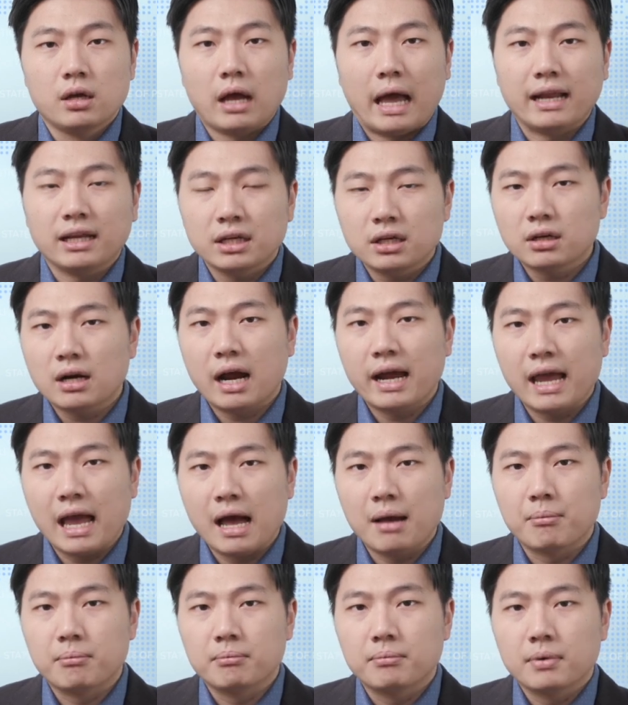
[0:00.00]
And here I
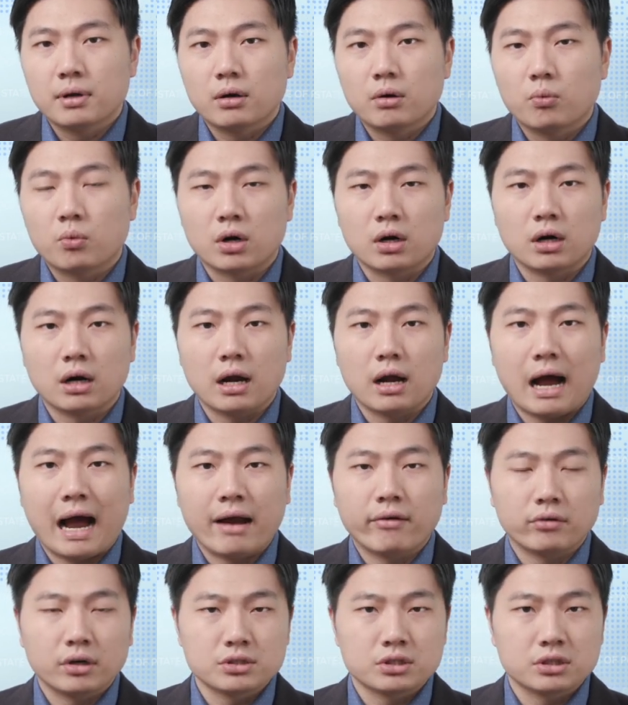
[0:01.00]
am, where
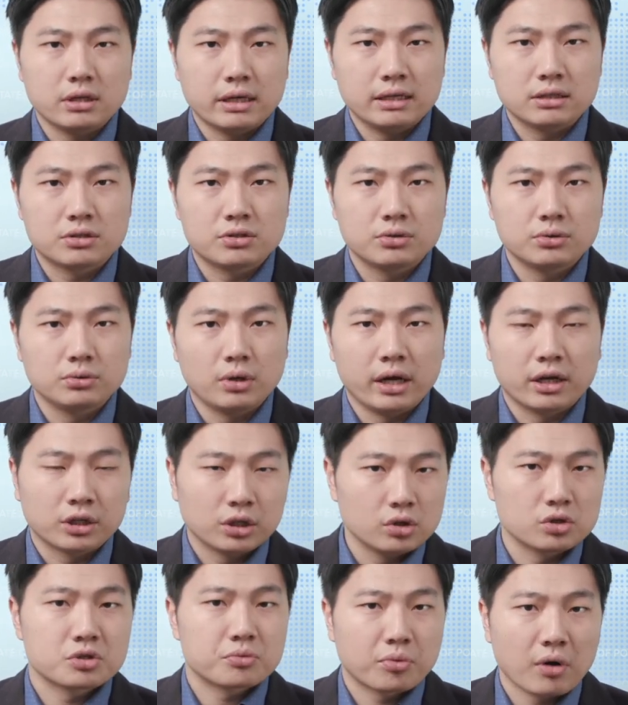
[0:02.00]
I run into a
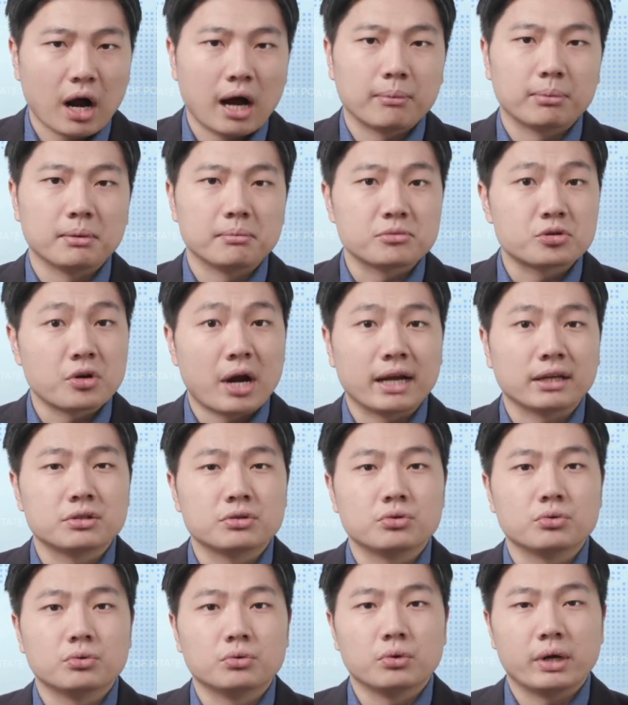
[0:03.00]
huge problem trying
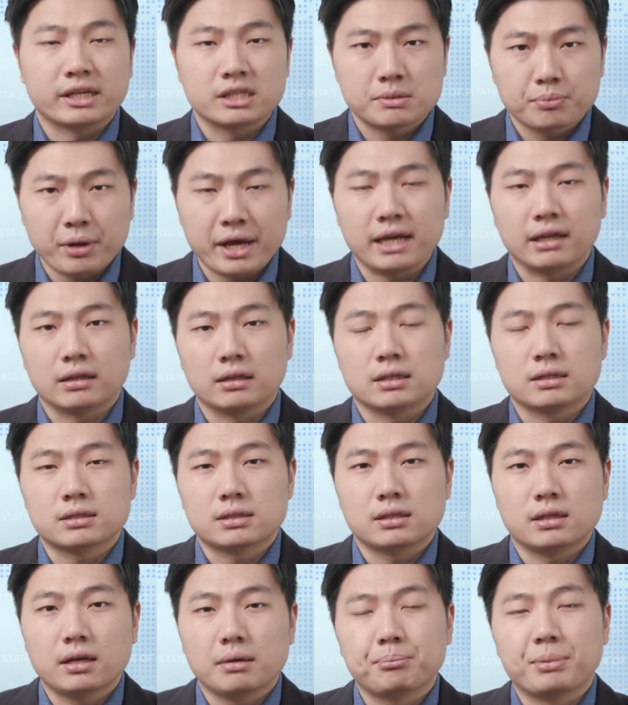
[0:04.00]
to explain
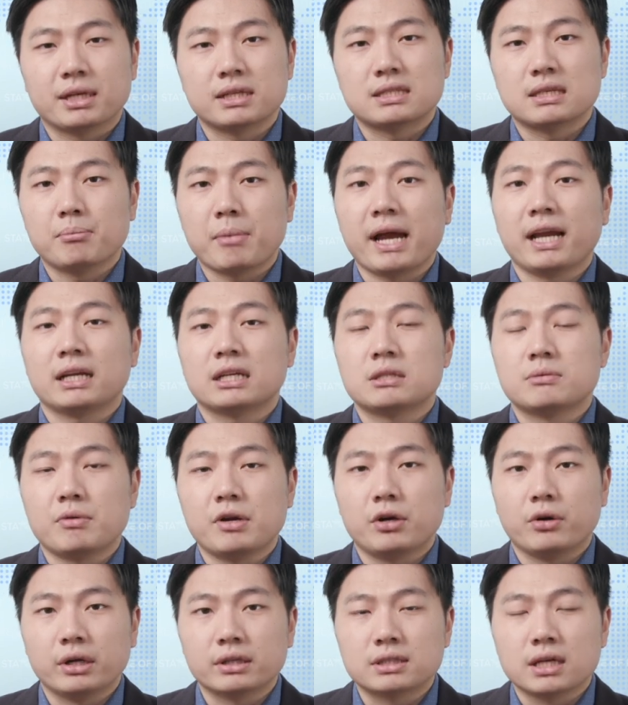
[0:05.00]
this, because in my
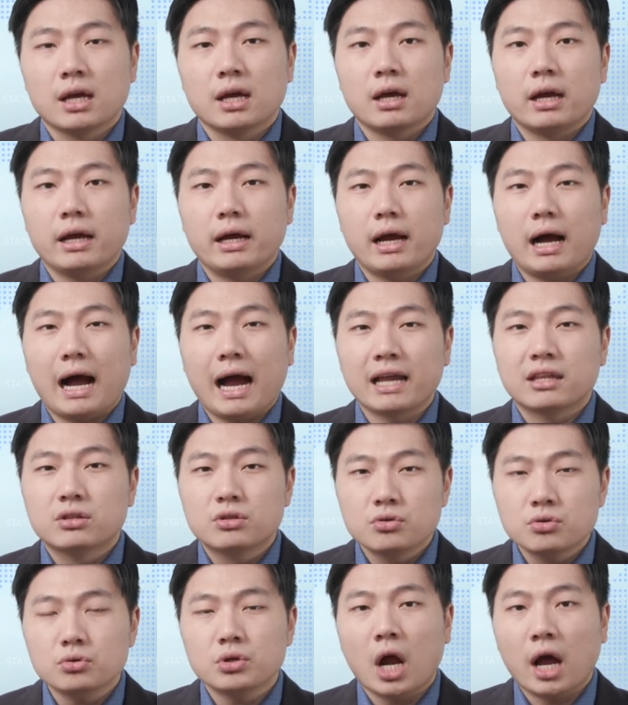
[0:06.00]
experience, I
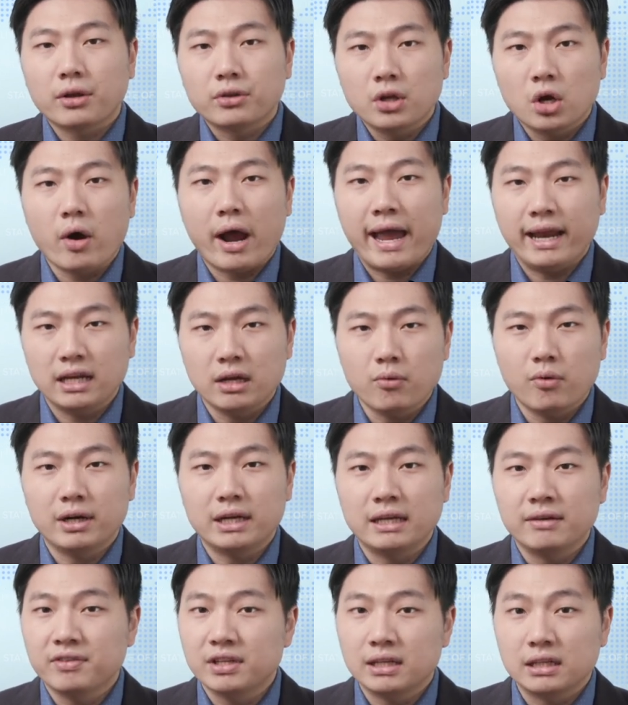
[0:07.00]
do not know anyone,
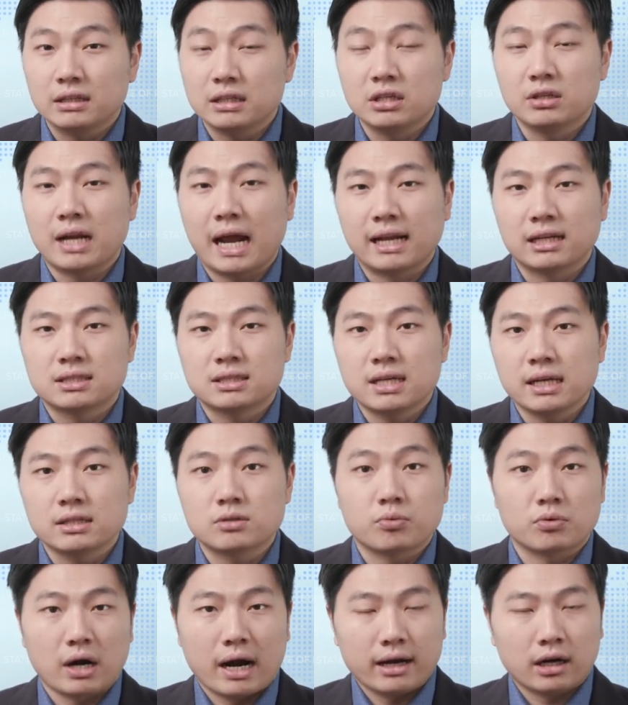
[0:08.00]
even in the United
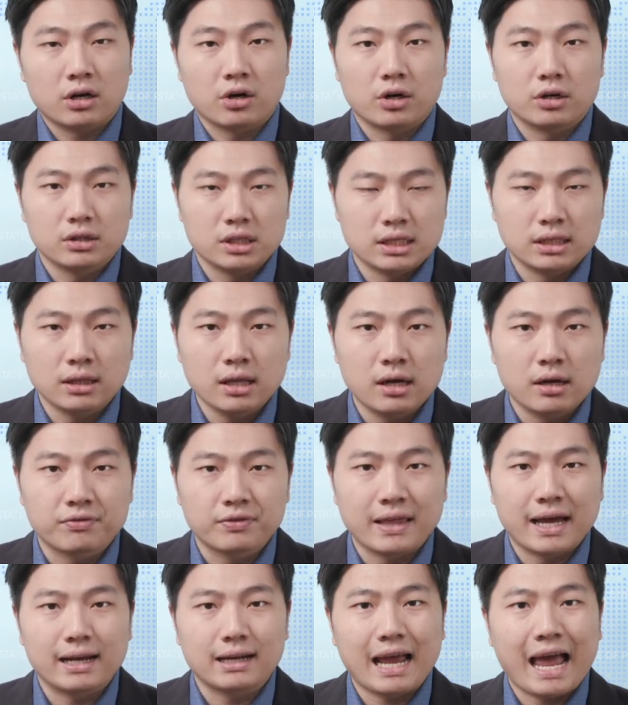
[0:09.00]
States where I currently live,
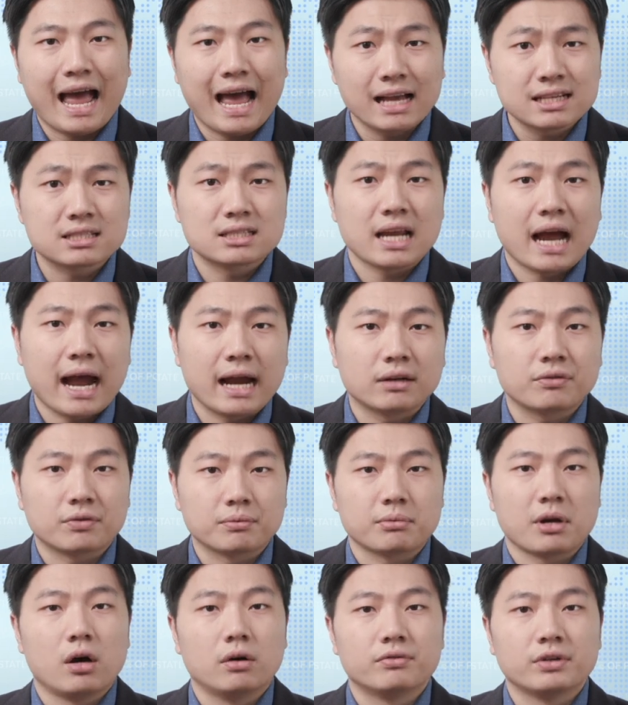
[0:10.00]
that has died
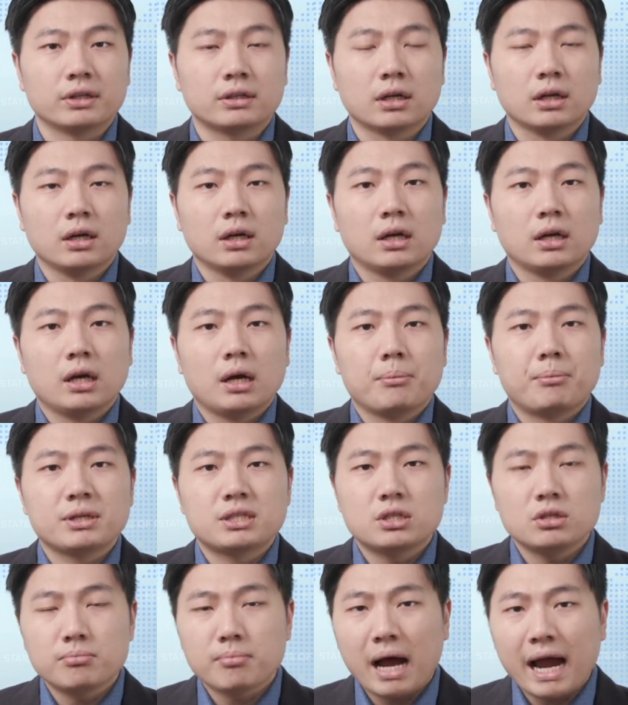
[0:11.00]
from COVID,
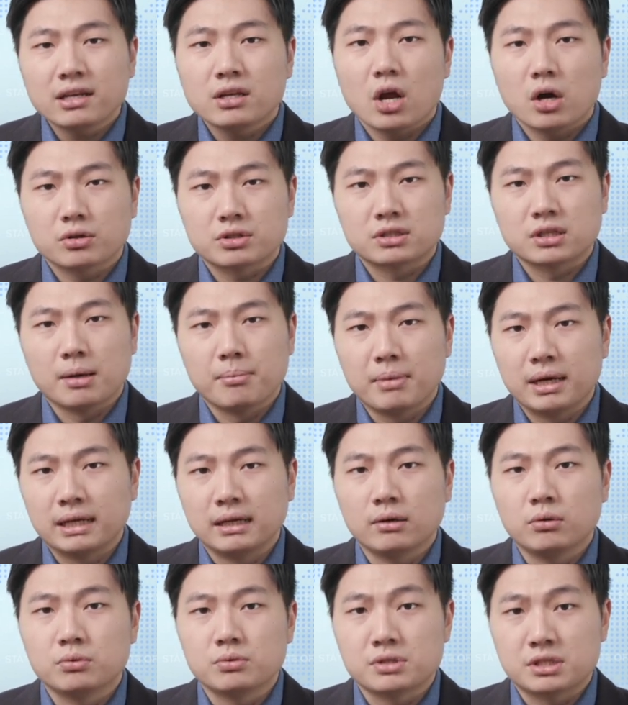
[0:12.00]
but you might know
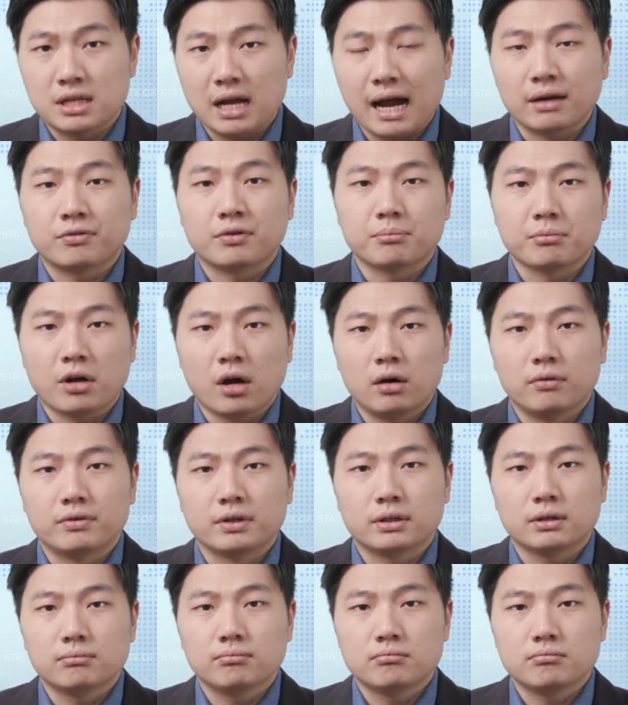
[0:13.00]
somebody who's died from COVID.